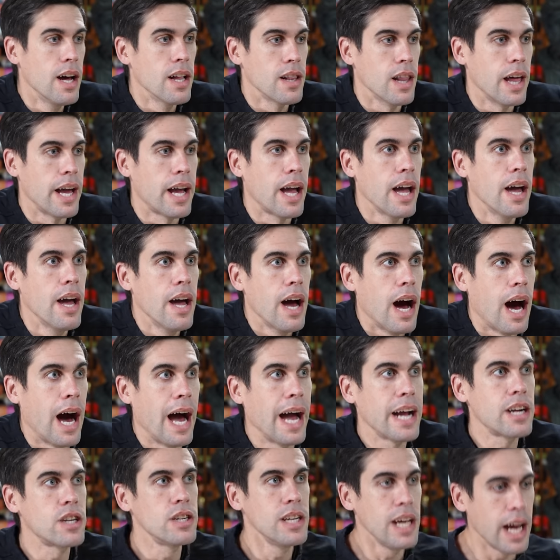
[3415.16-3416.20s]
like i
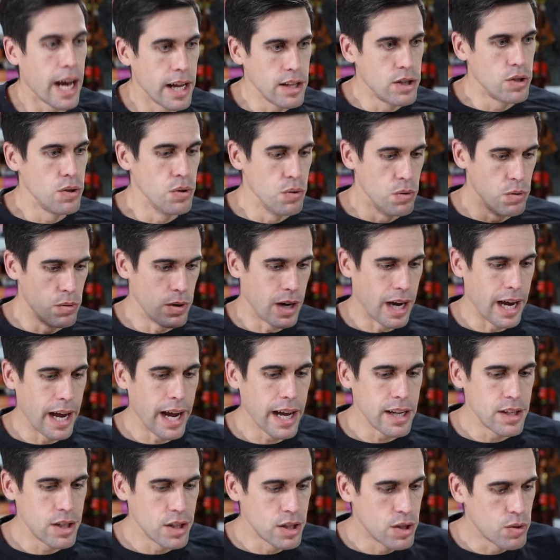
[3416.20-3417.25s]
actually had to i
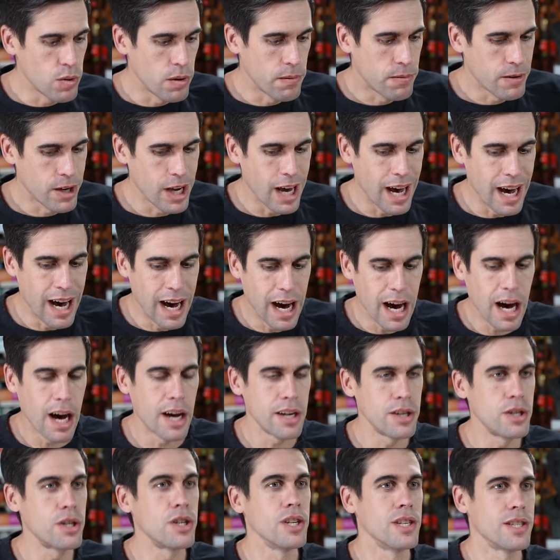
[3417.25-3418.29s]
had to sort of
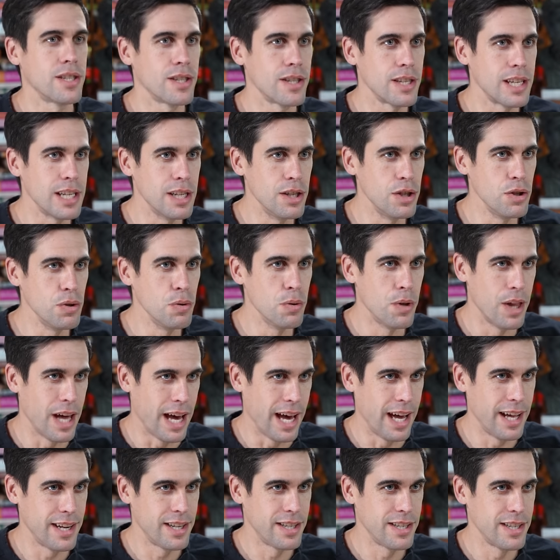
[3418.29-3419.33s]
consciously do
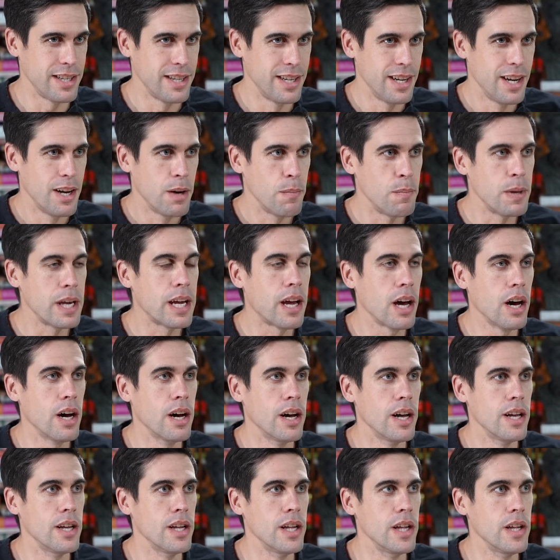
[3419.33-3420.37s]
that yeah
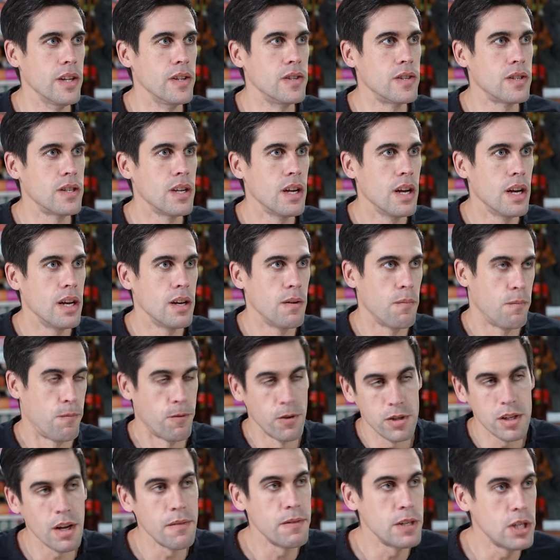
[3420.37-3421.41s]
because
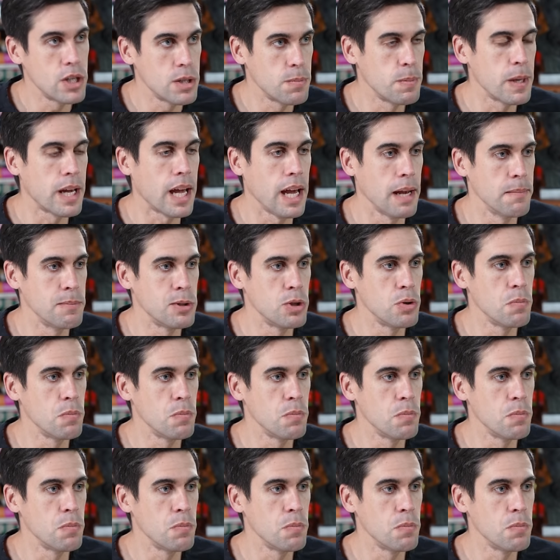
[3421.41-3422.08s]
first off, it just became too